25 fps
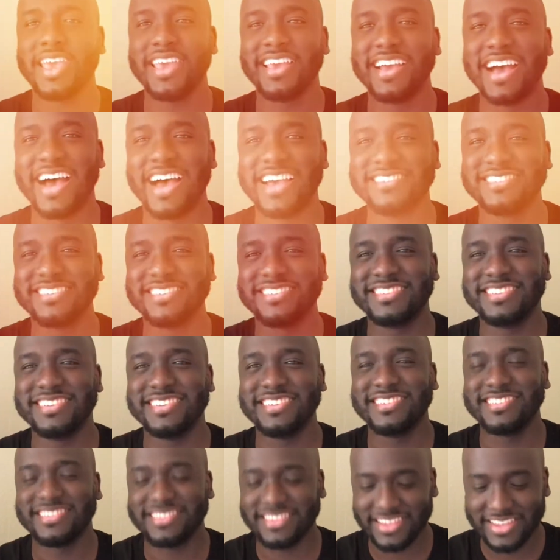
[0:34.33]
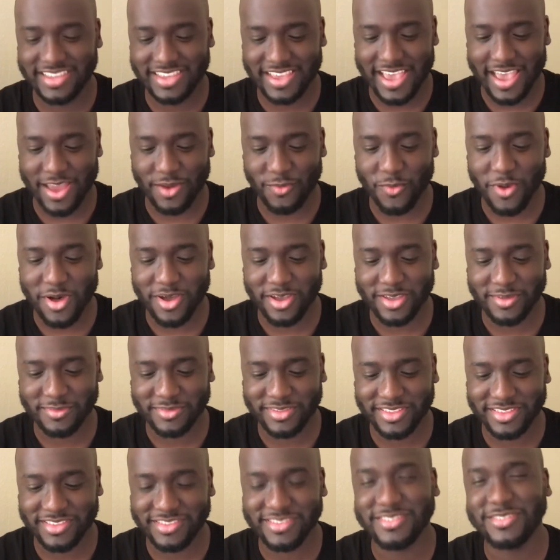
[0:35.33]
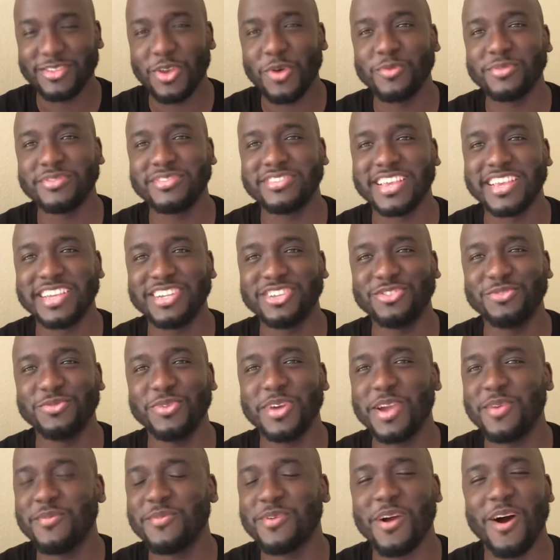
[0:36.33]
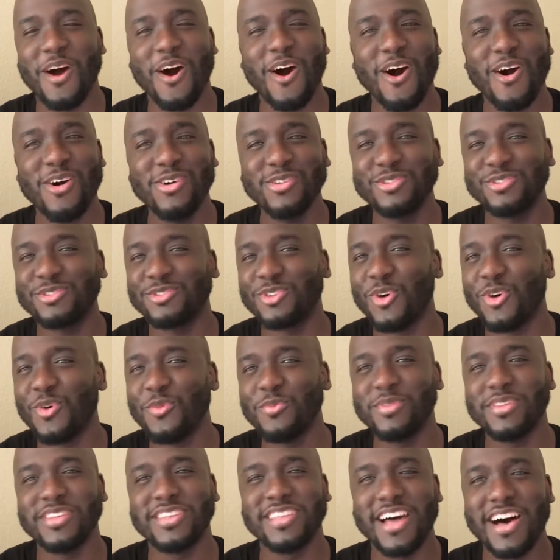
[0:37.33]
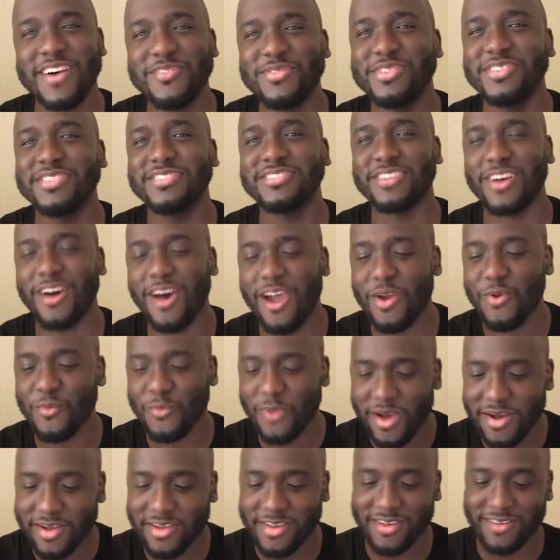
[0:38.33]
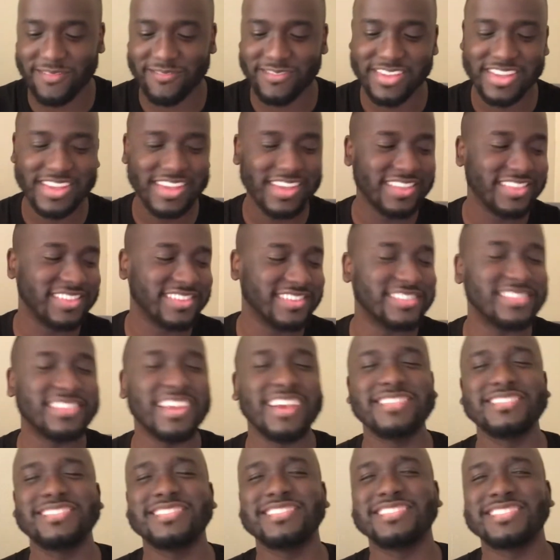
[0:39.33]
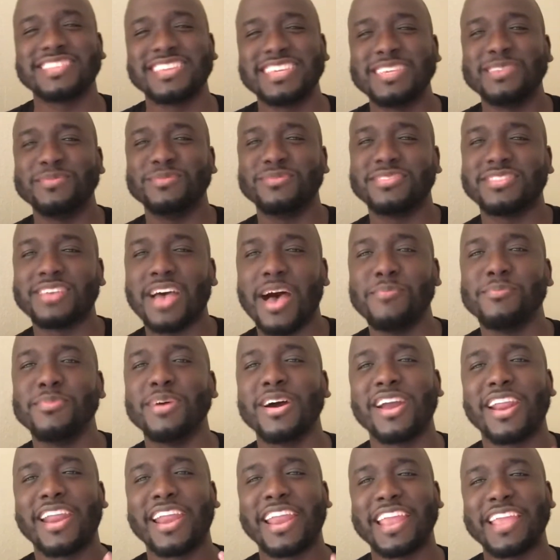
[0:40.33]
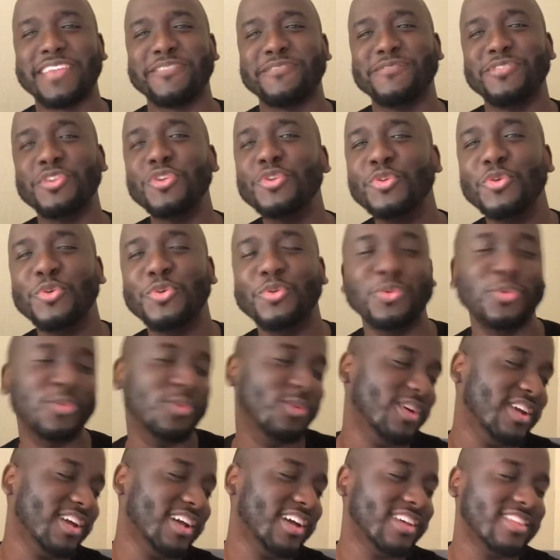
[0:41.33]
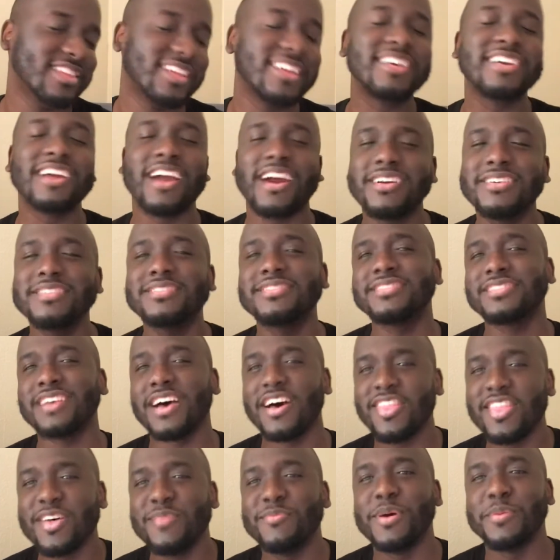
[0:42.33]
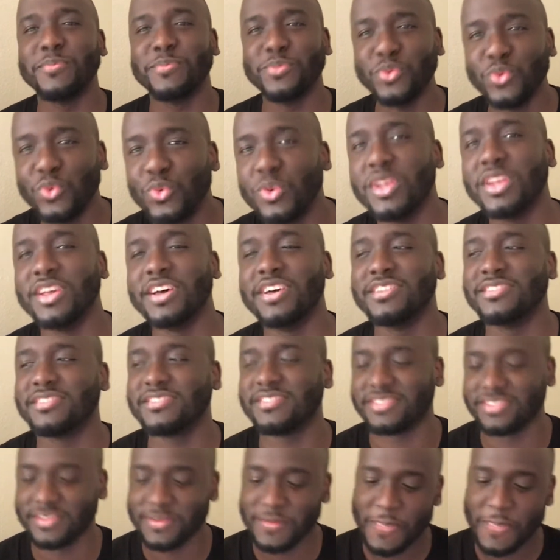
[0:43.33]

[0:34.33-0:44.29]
guys, it's DC and welcome to the Soap Sanctuary where all soap lovers are welcome. This is our Skeem Saam review, The Curse of the Maputlas.